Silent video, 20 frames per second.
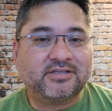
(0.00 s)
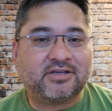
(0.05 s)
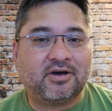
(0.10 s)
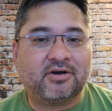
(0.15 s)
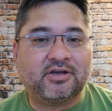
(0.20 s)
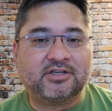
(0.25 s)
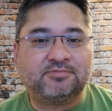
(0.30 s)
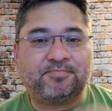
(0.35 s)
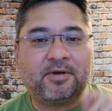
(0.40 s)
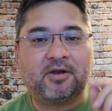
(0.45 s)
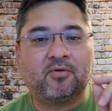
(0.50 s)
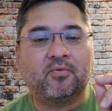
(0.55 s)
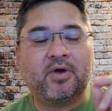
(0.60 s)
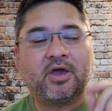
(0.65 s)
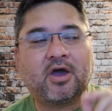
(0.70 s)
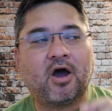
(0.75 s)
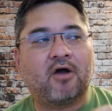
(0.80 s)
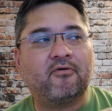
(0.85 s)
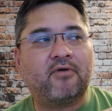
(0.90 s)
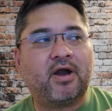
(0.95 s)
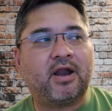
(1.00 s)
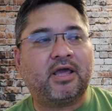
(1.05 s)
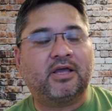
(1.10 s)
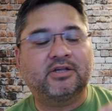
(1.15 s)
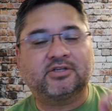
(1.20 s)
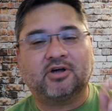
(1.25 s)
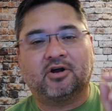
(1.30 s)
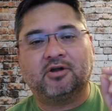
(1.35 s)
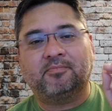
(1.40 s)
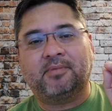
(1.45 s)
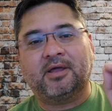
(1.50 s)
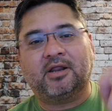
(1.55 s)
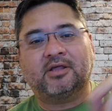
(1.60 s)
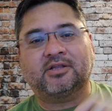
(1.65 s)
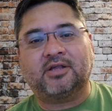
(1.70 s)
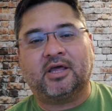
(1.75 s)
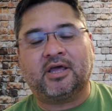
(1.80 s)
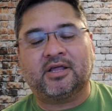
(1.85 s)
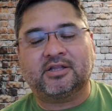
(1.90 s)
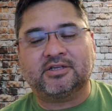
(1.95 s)
So he spent a week already. He's already been
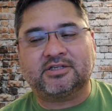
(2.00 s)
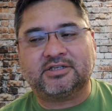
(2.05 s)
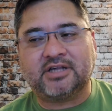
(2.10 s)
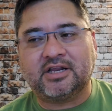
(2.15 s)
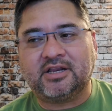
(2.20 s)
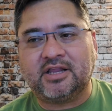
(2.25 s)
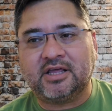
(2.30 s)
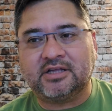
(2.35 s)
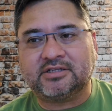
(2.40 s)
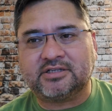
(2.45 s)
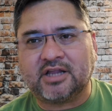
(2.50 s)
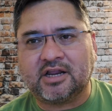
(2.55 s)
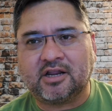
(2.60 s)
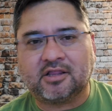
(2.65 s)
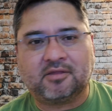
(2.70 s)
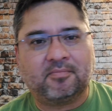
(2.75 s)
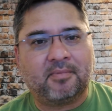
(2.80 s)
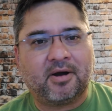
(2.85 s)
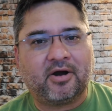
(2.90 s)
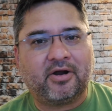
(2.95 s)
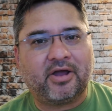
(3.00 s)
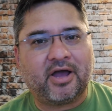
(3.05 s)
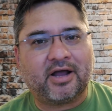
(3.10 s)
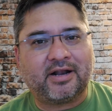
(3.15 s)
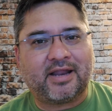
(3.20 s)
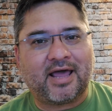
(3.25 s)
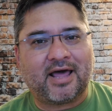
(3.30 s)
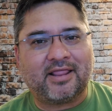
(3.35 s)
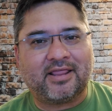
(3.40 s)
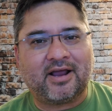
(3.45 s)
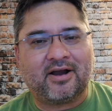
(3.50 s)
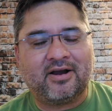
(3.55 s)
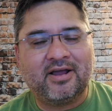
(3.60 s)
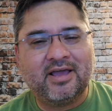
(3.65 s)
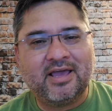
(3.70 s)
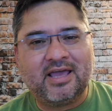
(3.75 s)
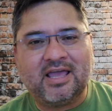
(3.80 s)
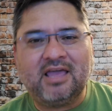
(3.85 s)
in, in Sydney, stayed at the Marriott down there.